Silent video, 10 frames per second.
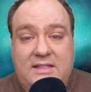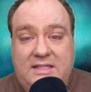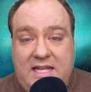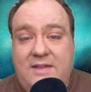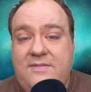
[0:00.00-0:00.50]

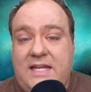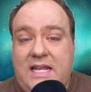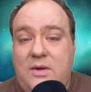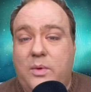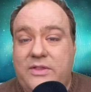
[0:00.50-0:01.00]

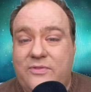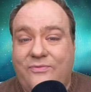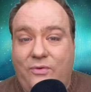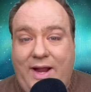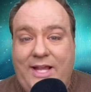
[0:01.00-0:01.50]
DVD was
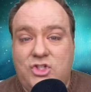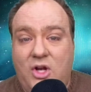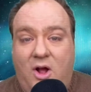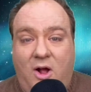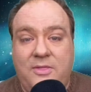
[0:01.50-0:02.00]
fresh
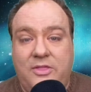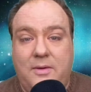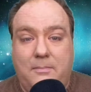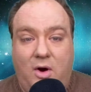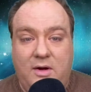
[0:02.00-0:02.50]
on
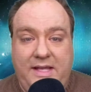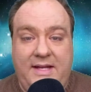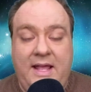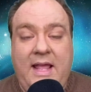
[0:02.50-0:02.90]
the market,